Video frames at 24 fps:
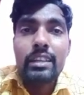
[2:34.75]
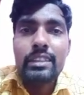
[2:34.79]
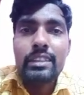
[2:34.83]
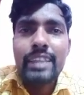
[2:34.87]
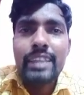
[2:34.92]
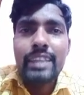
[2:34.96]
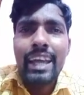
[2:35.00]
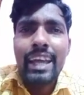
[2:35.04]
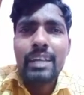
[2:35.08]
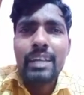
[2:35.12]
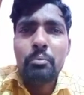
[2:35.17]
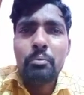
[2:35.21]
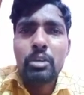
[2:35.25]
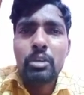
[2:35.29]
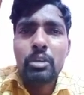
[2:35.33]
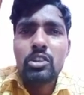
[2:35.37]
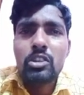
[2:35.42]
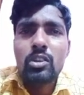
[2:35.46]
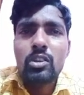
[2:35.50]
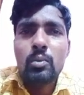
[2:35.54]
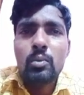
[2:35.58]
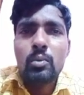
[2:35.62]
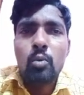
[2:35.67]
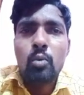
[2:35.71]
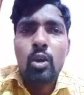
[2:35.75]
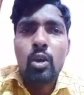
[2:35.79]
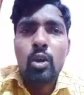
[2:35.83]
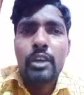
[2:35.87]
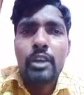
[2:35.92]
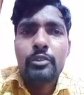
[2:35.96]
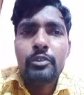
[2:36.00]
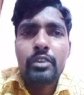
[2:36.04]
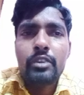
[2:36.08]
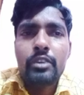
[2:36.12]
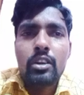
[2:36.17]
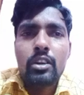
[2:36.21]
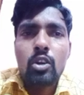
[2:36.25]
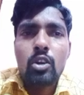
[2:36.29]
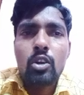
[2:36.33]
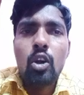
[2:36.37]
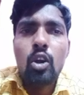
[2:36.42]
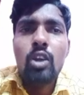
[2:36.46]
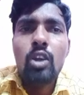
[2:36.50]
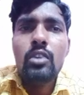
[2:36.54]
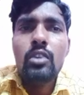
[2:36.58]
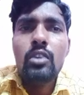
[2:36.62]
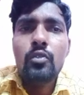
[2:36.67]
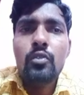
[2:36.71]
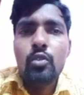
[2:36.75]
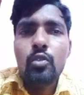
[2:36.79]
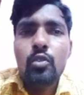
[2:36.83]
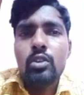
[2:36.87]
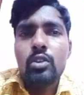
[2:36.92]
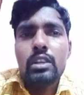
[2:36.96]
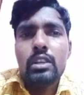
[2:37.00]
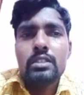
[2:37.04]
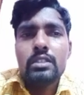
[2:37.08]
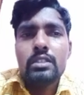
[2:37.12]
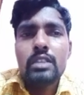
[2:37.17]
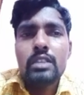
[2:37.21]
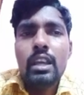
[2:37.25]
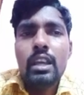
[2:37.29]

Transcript: That particular point we are called focus.